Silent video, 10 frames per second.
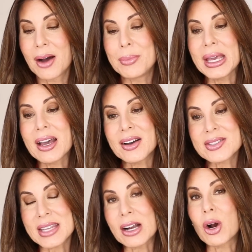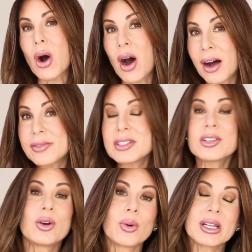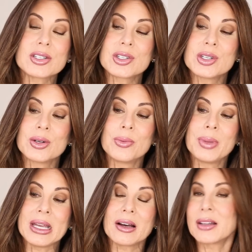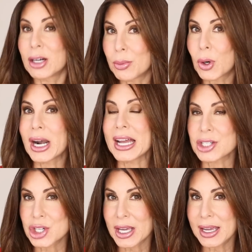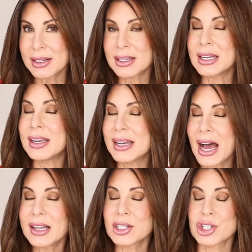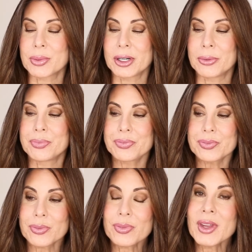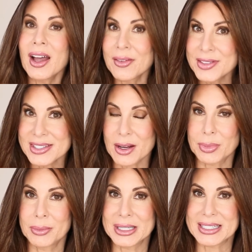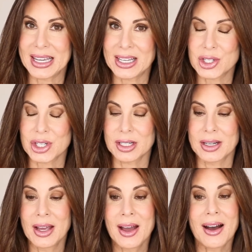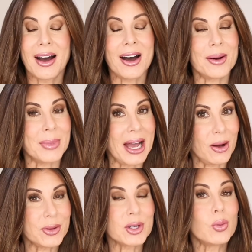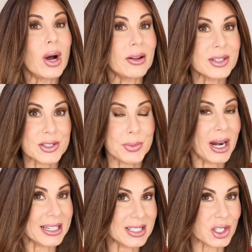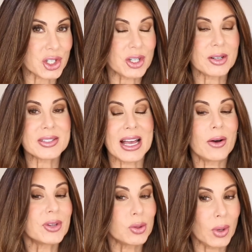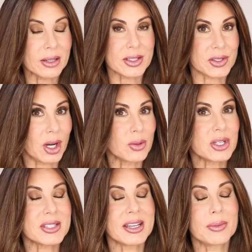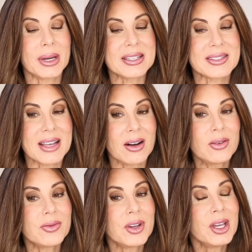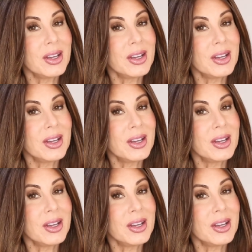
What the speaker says: because they are often going to be a little more educated and knowledgeable of supplementation. Health and wellness practitioners, health and wellness coaches like myself